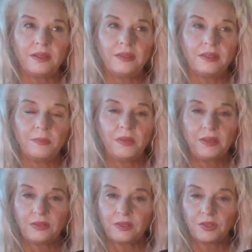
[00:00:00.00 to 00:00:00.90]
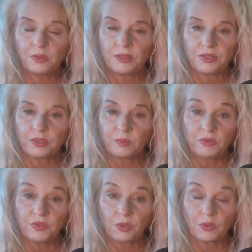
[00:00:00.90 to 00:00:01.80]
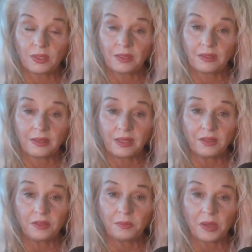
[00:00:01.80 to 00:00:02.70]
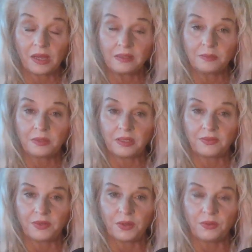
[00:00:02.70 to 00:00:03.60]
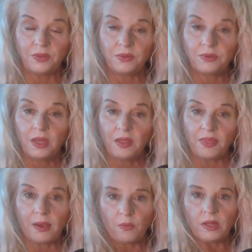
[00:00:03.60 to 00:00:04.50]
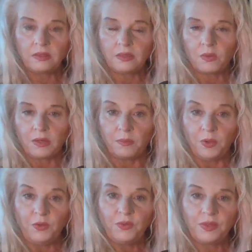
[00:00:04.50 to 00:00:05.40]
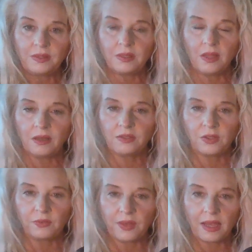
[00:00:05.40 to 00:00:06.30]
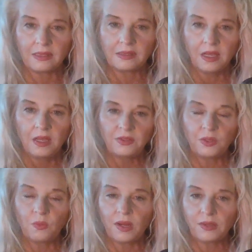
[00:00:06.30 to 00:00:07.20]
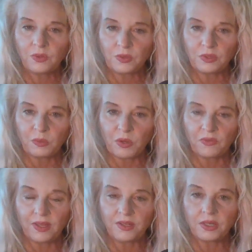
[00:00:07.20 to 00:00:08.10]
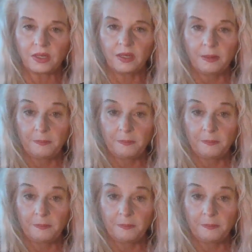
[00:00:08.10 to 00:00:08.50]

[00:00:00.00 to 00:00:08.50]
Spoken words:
did some of these situations move so quickly that they couldn't possibly have known you that well to want to move this along so fast? So what else was the motivation?